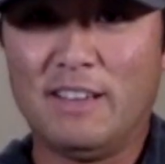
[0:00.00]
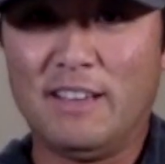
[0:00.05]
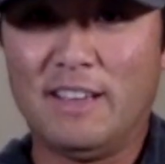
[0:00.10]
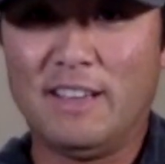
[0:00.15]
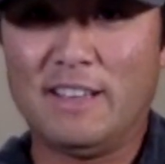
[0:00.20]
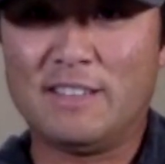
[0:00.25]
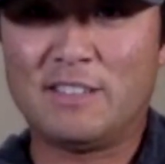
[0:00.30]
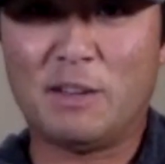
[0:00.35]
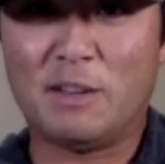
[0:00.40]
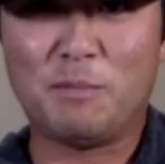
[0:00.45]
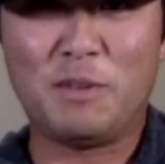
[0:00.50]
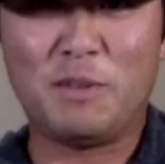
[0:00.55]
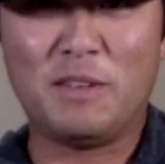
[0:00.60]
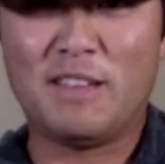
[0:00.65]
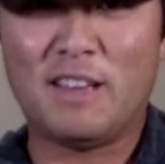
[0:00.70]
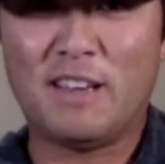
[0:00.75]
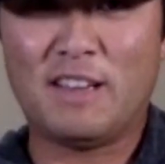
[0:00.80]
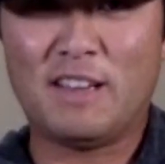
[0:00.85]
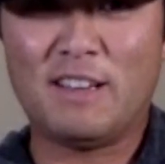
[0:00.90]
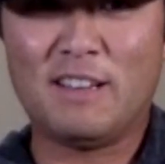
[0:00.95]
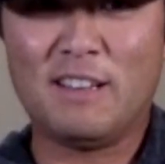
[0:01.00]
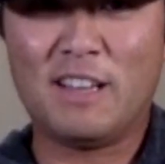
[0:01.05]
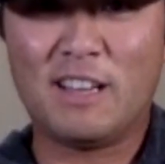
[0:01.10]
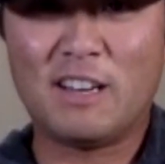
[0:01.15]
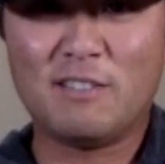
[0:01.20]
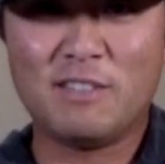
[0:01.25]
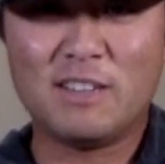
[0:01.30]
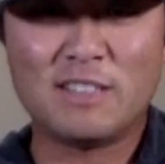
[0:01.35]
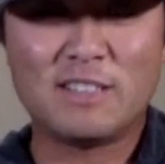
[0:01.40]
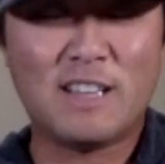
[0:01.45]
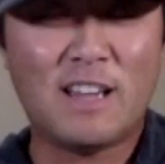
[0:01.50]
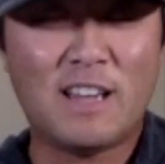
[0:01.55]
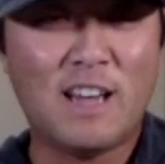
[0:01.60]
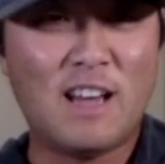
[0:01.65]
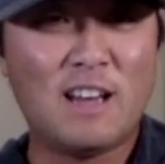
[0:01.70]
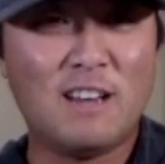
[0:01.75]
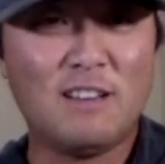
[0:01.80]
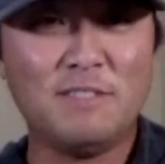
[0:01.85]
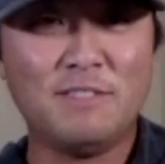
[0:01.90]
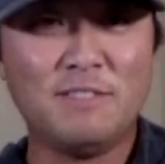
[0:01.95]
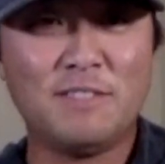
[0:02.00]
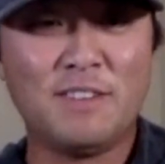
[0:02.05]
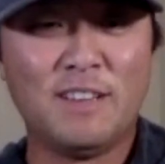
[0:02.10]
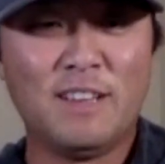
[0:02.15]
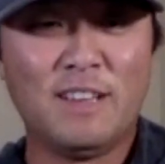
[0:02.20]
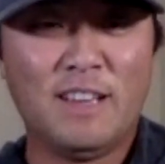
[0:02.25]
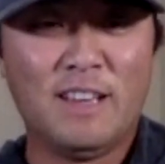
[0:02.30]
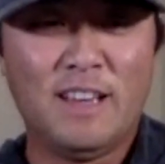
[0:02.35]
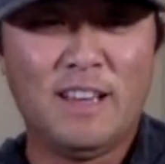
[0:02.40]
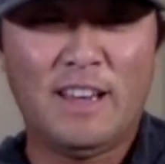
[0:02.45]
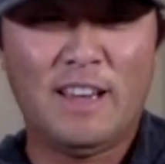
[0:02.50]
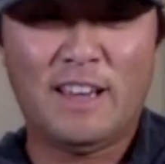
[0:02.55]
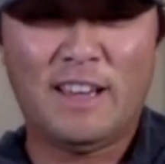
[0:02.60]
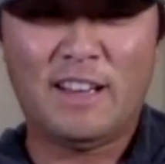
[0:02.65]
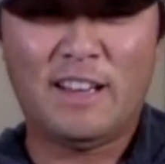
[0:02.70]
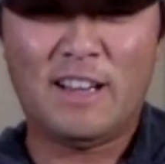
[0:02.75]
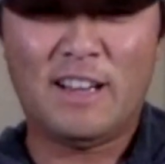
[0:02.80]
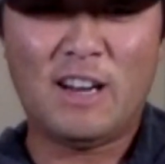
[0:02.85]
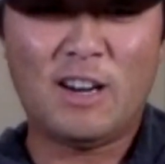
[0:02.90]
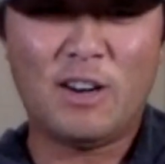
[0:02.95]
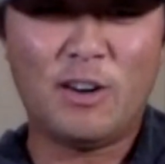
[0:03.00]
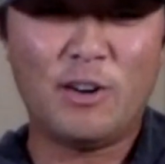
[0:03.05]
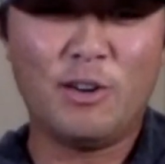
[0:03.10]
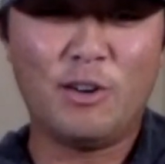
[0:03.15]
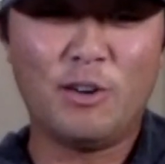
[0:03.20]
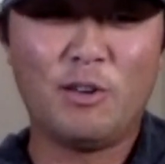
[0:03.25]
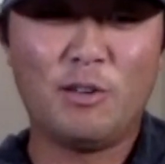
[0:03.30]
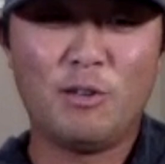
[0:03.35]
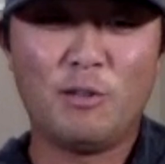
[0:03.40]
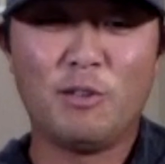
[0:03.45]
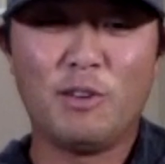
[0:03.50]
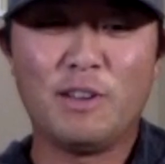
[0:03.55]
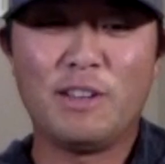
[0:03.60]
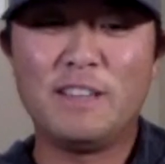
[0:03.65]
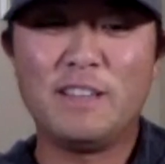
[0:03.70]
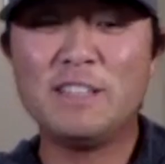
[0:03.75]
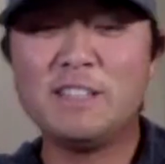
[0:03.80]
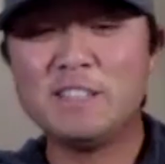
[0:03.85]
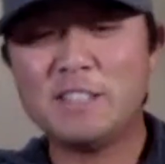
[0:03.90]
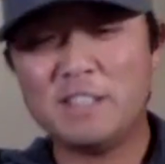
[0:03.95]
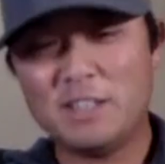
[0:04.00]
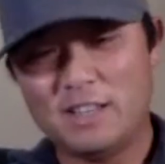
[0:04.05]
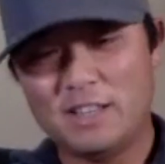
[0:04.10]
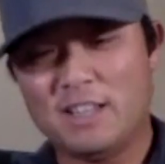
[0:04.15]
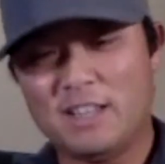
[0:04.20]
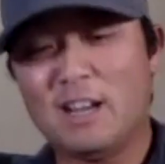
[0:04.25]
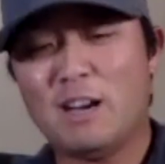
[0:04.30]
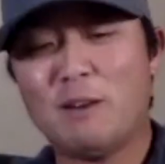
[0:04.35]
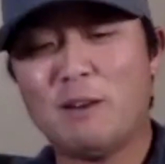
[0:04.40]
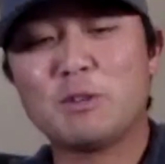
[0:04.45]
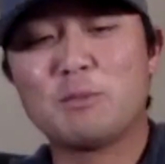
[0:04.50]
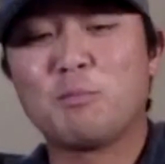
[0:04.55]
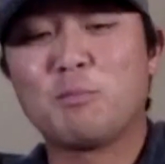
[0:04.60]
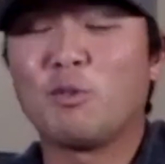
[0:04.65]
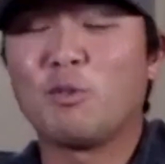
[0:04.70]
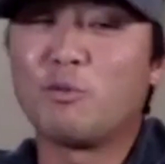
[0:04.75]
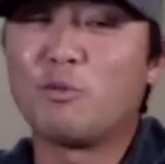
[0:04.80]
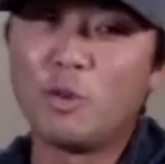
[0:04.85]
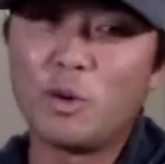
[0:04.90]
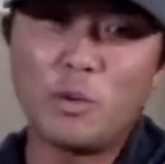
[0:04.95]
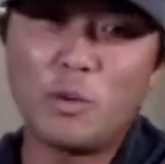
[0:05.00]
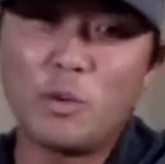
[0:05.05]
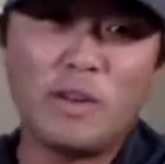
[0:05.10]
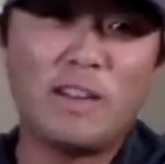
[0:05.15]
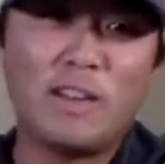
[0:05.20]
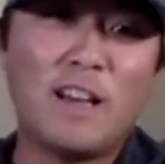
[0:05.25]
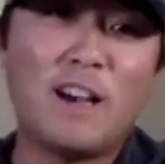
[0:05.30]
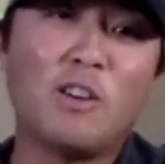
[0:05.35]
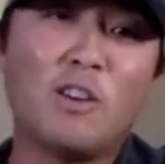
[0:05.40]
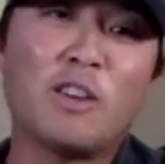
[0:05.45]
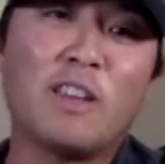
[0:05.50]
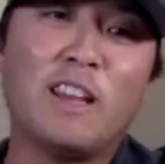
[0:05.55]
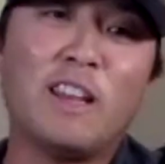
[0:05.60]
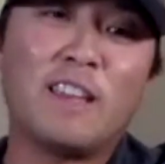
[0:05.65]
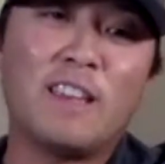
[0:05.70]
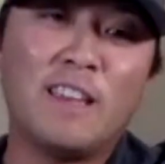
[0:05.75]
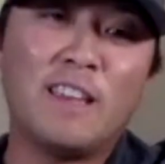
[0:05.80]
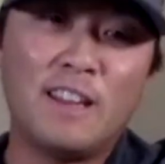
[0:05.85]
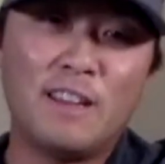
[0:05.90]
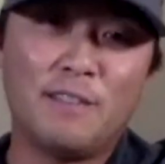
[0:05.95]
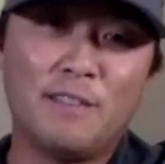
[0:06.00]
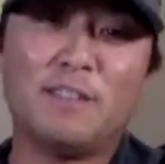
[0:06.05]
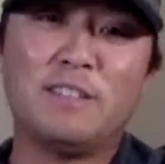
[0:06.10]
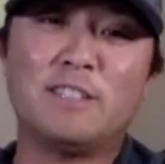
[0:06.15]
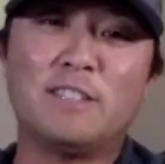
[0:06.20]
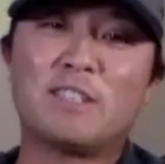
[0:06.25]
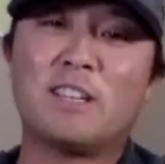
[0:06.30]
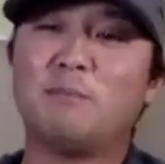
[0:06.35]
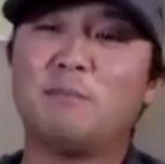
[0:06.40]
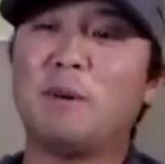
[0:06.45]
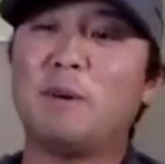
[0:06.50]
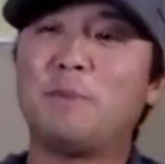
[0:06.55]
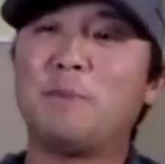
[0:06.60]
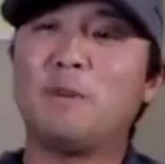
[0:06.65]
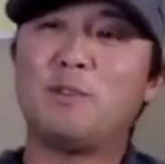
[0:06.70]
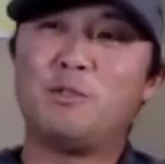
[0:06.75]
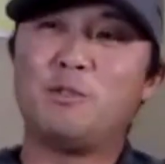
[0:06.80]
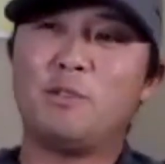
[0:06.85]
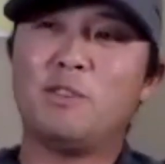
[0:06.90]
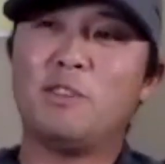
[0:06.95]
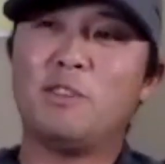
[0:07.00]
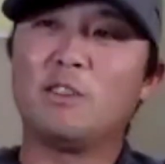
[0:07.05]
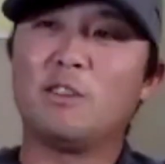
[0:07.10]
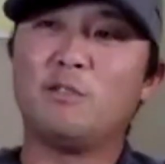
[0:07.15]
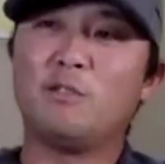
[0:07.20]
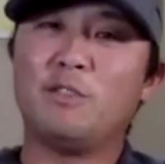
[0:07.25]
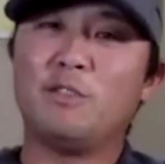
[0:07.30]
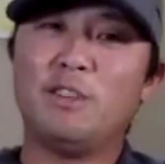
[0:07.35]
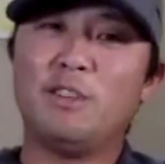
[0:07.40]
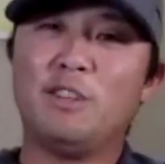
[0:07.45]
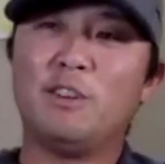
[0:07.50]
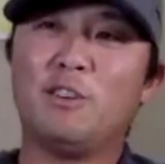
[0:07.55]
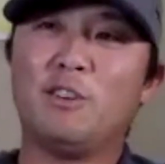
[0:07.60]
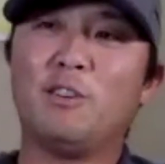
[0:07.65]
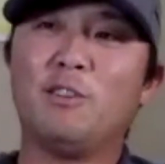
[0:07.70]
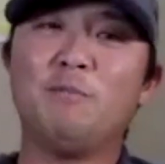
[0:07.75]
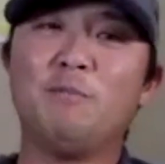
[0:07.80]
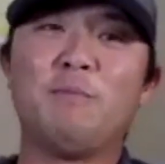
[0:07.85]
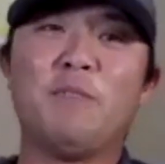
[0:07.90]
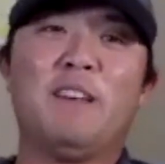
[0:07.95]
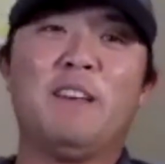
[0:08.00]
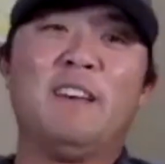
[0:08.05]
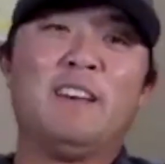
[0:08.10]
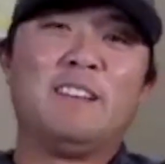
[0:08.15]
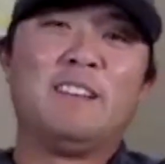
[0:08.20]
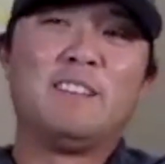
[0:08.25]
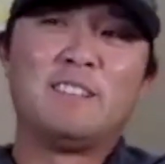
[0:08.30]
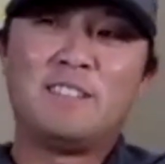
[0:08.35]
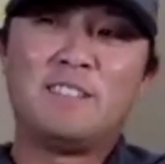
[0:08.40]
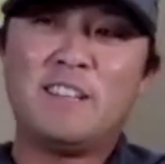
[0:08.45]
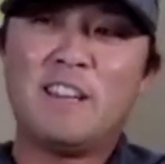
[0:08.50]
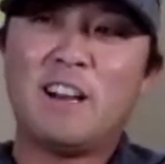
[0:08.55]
it's something that a lot of us have. And how easy and how much more frequent now can I get it? If I just come up here, shoot a little video, see how